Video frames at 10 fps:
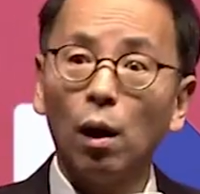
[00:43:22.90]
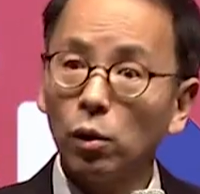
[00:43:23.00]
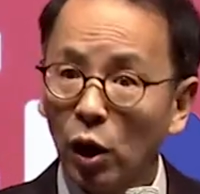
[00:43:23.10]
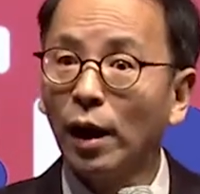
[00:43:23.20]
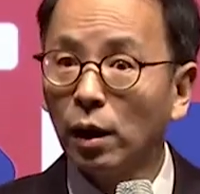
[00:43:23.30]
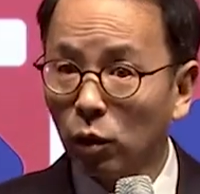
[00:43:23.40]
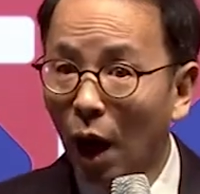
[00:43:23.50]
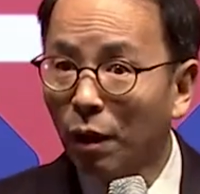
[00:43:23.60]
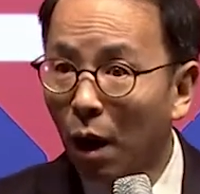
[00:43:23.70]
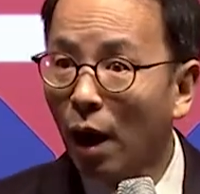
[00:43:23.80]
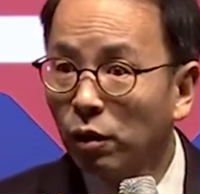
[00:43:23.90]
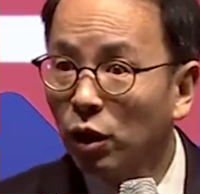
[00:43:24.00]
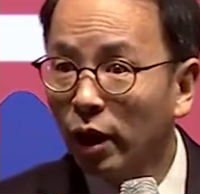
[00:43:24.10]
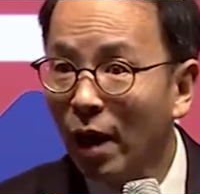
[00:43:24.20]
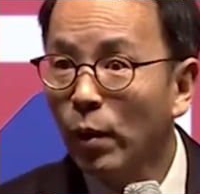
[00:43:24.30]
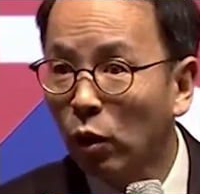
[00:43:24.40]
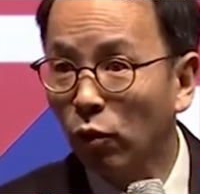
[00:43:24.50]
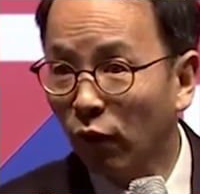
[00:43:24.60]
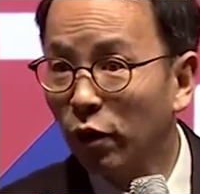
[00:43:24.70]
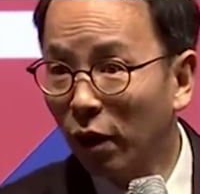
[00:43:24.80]
China is, I see chemical
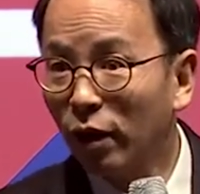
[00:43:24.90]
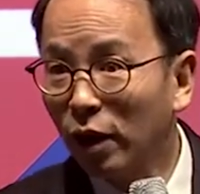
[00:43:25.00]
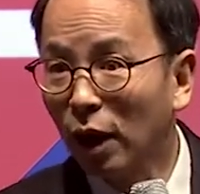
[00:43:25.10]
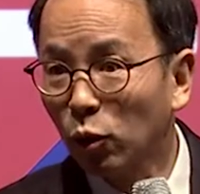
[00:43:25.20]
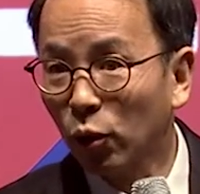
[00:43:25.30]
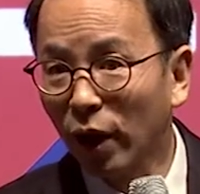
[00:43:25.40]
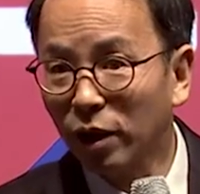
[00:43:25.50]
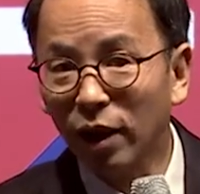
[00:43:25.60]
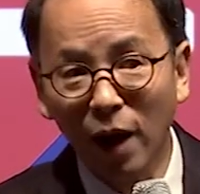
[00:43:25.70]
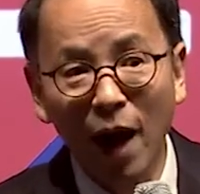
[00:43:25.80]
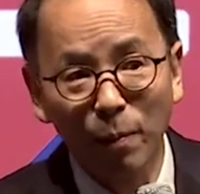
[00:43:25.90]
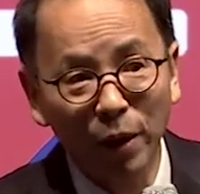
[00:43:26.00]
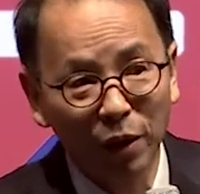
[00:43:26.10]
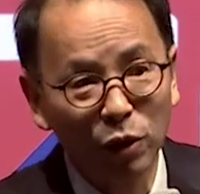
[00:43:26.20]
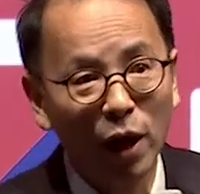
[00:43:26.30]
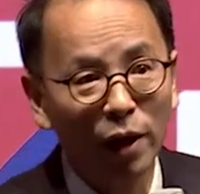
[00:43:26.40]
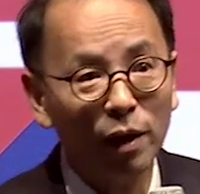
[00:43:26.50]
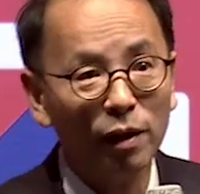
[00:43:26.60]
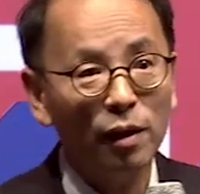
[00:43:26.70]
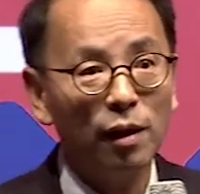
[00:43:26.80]
industry is happening in China.
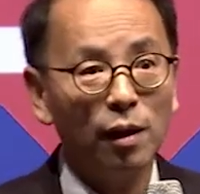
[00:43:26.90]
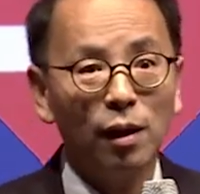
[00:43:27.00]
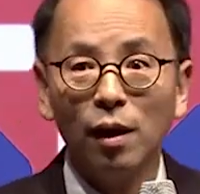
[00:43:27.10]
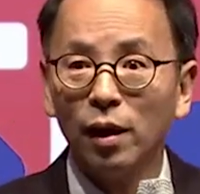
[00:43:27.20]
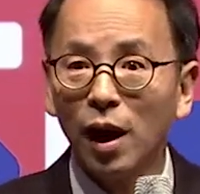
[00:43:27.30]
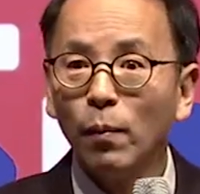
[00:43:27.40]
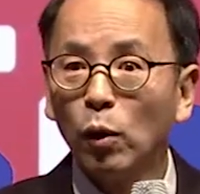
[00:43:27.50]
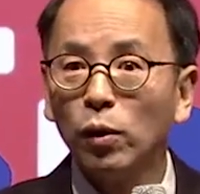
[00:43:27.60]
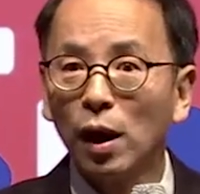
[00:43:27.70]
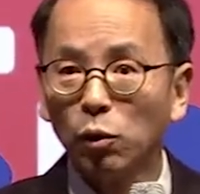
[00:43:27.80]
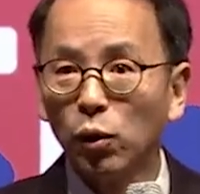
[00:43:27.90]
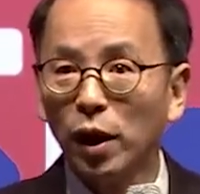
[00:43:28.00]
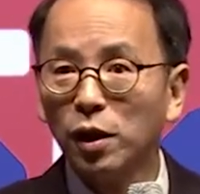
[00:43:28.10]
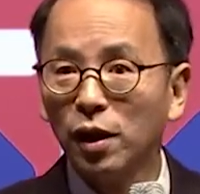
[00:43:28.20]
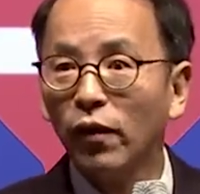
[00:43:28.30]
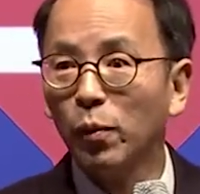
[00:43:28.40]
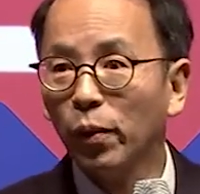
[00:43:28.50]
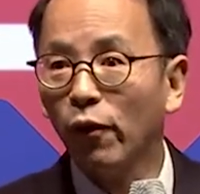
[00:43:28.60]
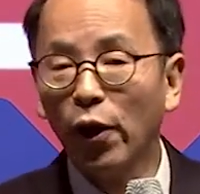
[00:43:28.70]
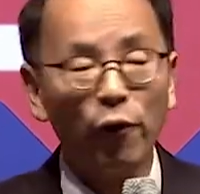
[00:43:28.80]
Chemical industry is developing
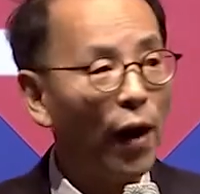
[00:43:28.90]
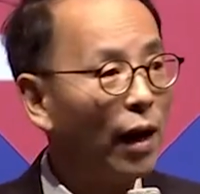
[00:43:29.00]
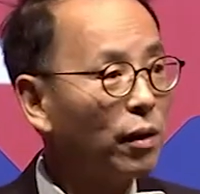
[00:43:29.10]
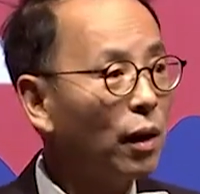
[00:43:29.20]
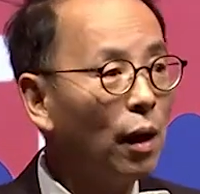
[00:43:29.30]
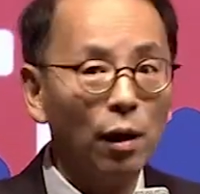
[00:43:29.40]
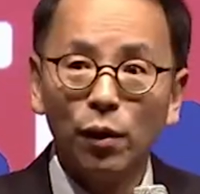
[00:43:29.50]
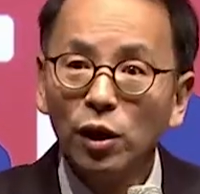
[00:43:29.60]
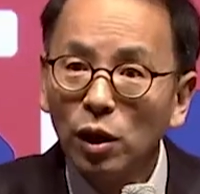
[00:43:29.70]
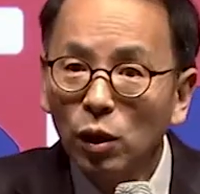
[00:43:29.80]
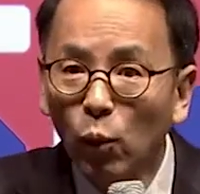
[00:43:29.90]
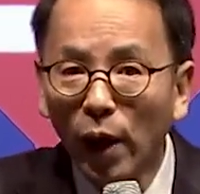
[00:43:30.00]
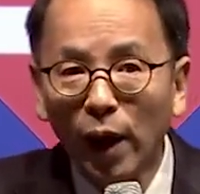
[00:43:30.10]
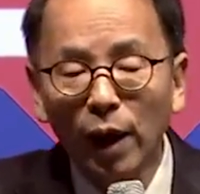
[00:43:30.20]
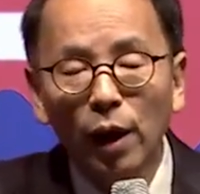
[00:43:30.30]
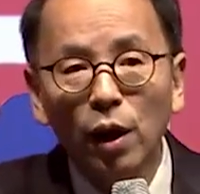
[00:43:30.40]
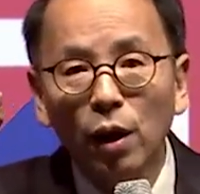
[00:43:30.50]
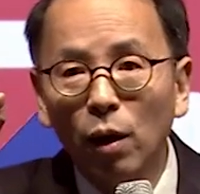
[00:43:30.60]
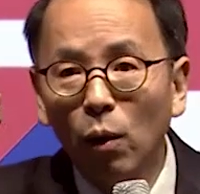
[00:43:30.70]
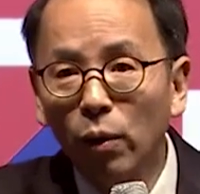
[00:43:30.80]
very fast. This is where
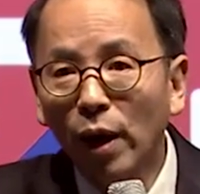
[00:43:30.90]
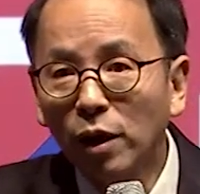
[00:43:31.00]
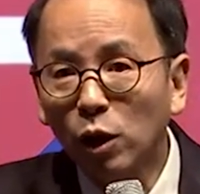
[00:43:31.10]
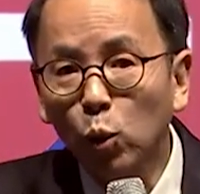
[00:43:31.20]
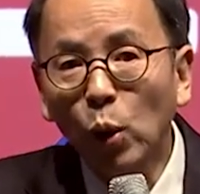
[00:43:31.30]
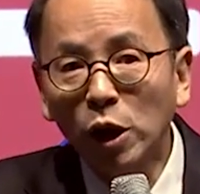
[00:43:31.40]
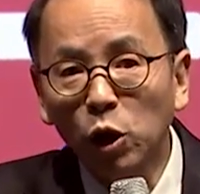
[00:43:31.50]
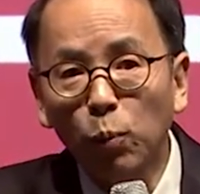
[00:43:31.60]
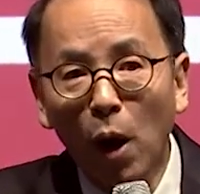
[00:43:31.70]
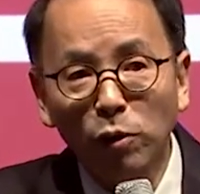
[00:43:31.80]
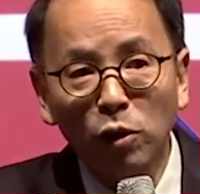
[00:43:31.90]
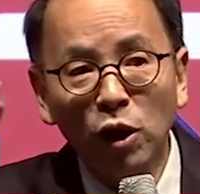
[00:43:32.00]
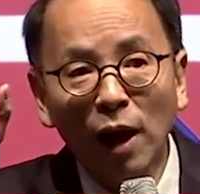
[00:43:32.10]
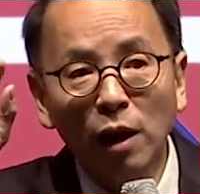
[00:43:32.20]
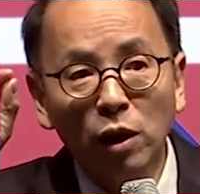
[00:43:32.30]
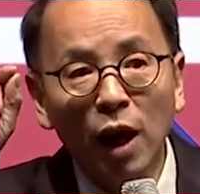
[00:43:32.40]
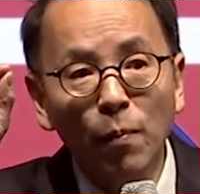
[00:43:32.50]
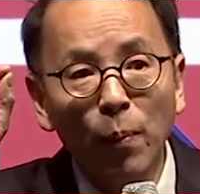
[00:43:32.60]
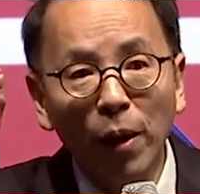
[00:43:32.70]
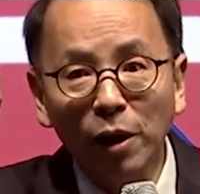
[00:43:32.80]
there's a sweet spot. China's
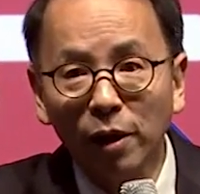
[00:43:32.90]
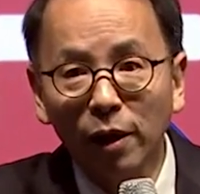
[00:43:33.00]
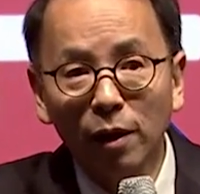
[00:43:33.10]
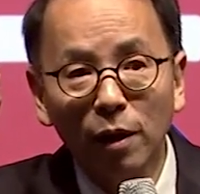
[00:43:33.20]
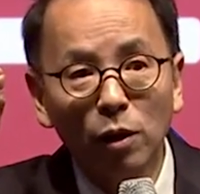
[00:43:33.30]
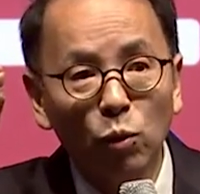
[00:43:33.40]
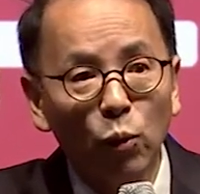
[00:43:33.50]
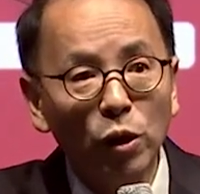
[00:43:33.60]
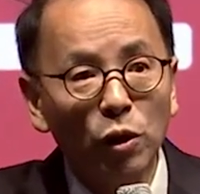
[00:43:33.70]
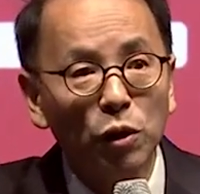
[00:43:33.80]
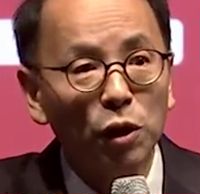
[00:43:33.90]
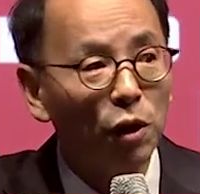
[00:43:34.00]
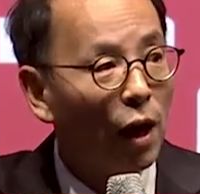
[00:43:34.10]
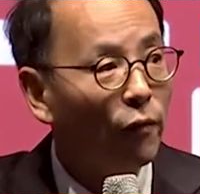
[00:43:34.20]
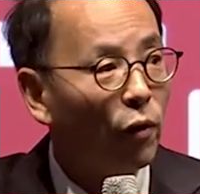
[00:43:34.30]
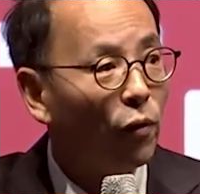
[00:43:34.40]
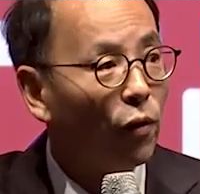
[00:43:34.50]
capability is reaching certain level.